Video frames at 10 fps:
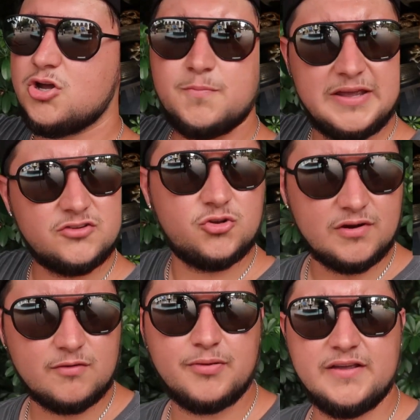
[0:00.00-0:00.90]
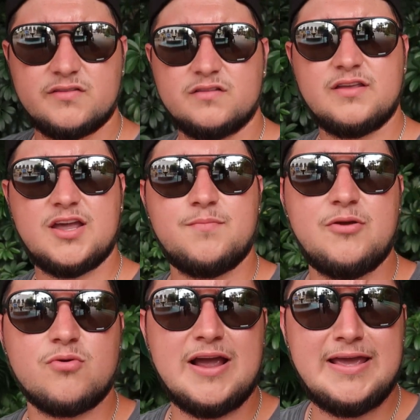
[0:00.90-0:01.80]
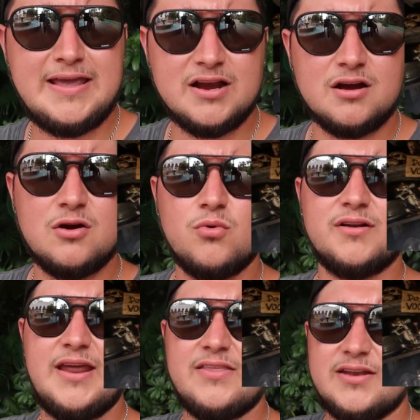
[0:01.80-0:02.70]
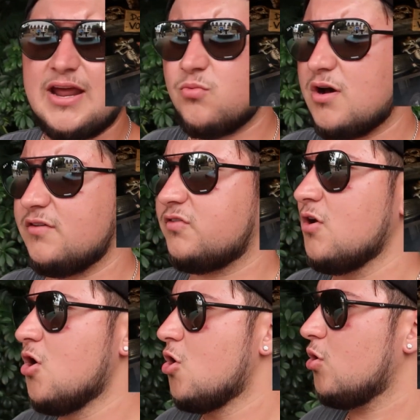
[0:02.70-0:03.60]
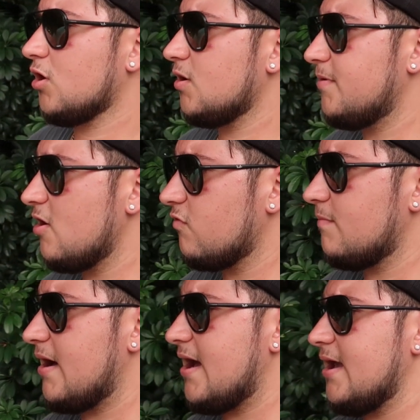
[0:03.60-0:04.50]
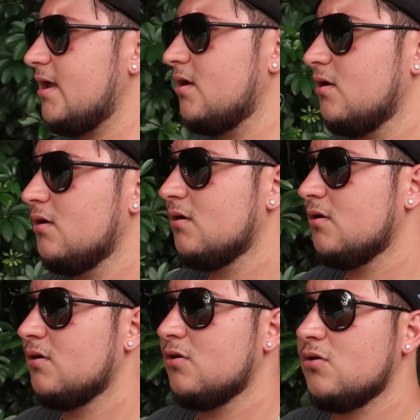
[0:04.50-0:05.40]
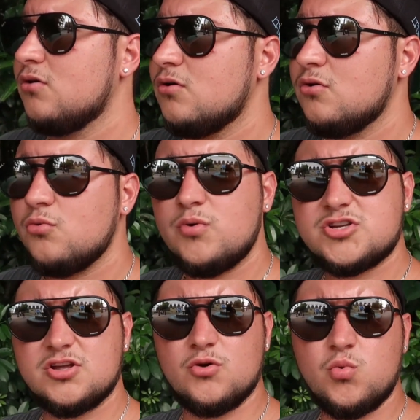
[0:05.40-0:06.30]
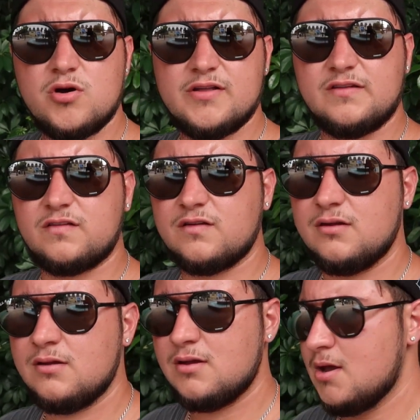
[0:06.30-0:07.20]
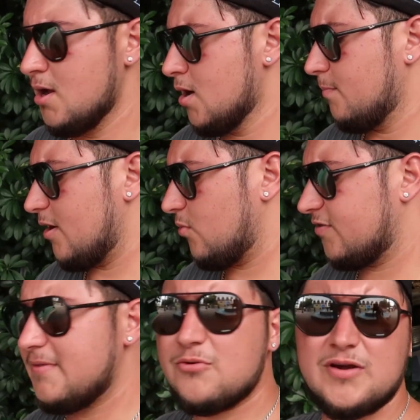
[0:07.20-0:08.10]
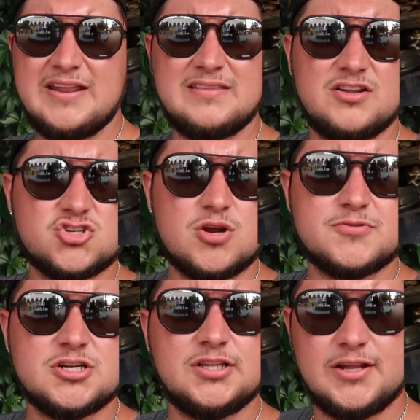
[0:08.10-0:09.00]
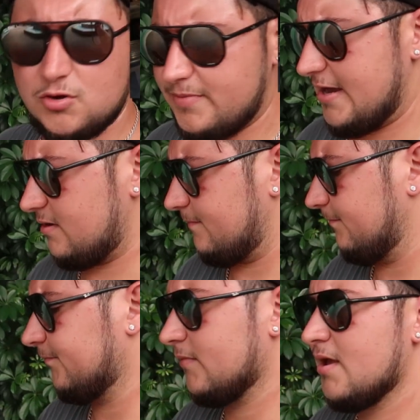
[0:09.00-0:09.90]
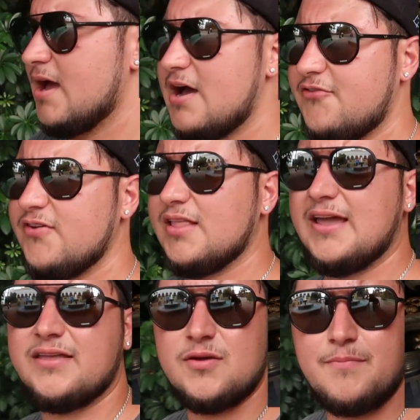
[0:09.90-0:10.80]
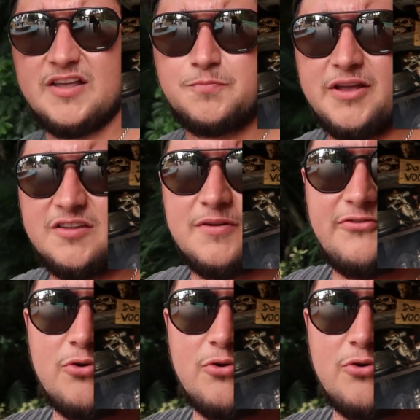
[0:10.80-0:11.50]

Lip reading: Could be in two different places. It could be right here where Day of the Dead was, or it could be over by Witch of the Woods. But with me reading the description a little bit, I feel like the best placement